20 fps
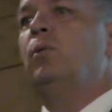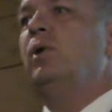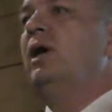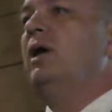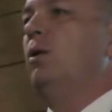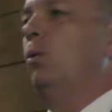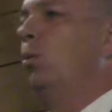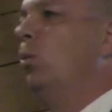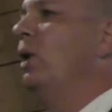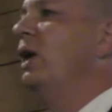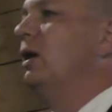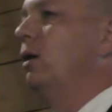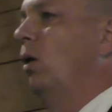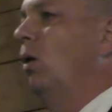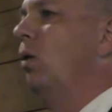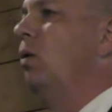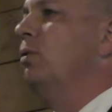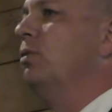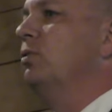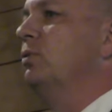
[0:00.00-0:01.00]
win
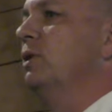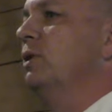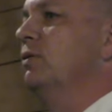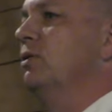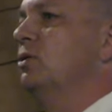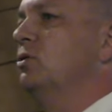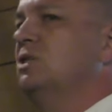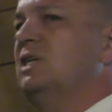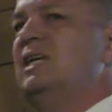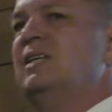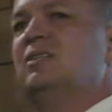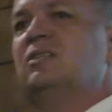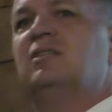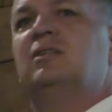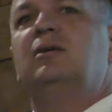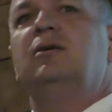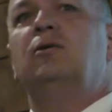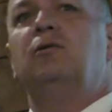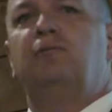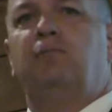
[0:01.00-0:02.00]
all three of those, it's
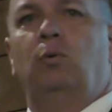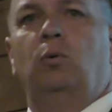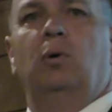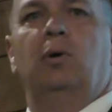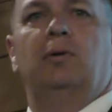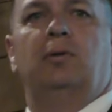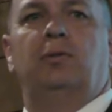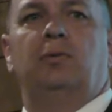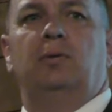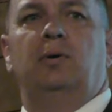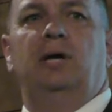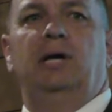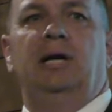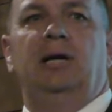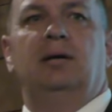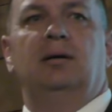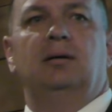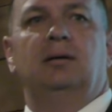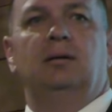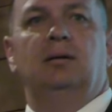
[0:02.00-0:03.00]
still
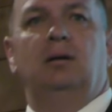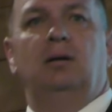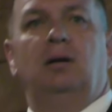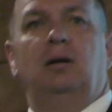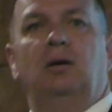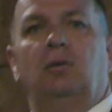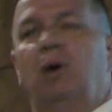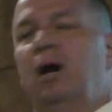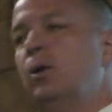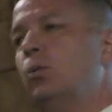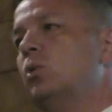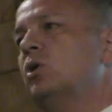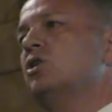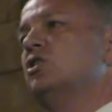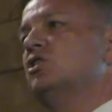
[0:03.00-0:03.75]
4-3. Right? We're